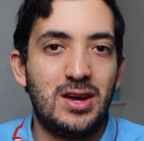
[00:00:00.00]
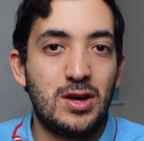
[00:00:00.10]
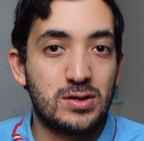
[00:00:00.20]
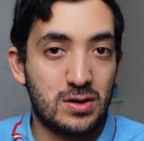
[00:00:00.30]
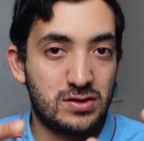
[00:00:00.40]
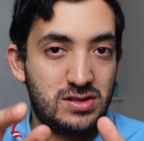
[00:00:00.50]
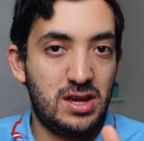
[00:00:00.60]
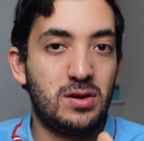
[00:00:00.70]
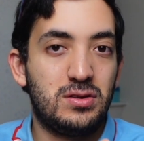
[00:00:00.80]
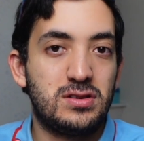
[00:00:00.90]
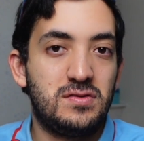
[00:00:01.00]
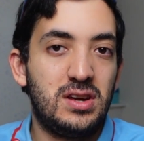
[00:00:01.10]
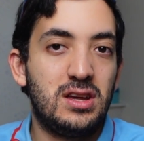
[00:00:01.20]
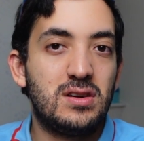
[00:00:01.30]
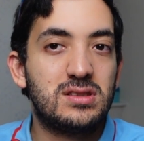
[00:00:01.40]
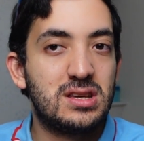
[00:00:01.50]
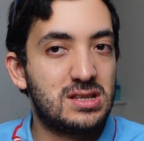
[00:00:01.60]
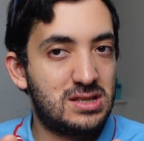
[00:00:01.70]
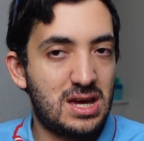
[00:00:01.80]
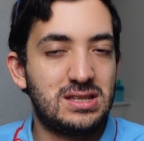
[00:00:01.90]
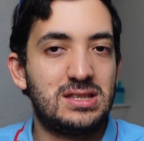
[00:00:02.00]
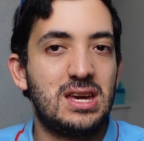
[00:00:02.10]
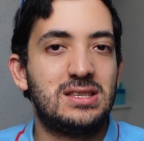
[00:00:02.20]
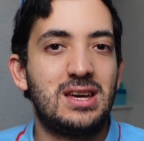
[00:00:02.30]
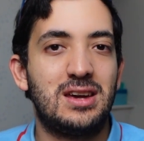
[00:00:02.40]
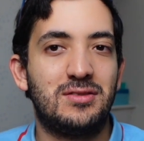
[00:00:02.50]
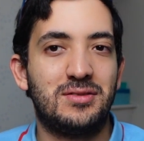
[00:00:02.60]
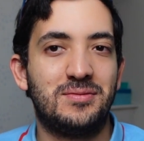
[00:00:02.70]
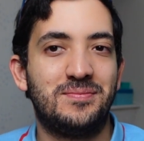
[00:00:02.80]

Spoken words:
So I'll see you in those videos and stay safe.